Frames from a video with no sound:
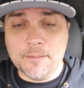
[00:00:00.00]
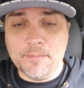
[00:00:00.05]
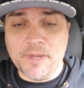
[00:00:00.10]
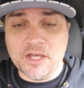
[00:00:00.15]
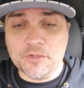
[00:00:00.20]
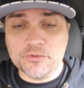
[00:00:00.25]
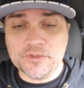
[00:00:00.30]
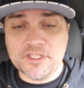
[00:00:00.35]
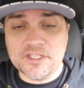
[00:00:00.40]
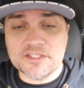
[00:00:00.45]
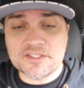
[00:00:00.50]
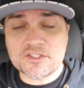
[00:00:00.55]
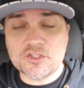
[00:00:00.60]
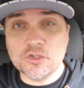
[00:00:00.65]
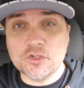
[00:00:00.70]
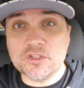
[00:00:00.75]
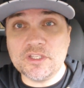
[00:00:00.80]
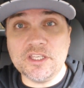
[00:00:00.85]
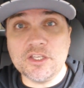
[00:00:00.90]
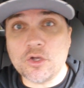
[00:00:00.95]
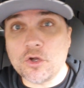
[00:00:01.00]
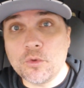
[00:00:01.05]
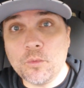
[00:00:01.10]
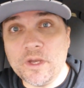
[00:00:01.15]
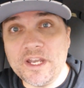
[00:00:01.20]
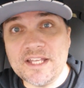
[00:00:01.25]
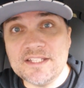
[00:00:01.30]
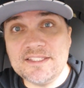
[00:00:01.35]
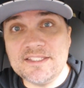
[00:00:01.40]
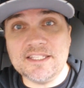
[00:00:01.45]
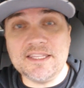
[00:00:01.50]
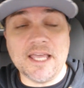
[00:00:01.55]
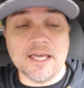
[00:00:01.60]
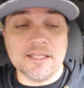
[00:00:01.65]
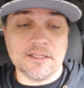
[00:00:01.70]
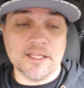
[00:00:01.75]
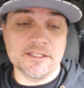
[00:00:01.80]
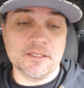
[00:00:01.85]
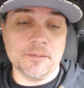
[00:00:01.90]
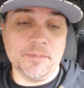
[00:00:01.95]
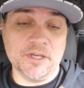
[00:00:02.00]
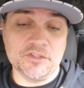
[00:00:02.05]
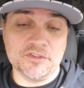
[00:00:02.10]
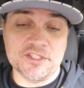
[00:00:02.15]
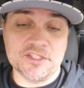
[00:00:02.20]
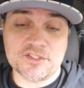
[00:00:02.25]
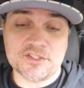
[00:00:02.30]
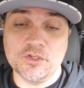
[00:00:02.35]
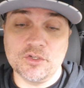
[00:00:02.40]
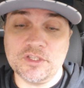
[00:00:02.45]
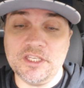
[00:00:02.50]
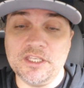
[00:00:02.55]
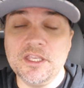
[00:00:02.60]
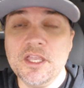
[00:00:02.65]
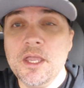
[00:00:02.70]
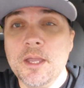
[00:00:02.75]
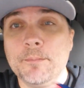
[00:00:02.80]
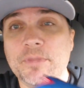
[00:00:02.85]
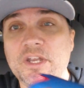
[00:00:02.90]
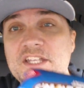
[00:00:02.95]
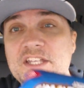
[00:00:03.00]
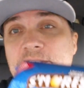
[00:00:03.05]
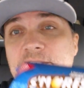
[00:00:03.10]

about this cookie or what I did not like about this cookie. But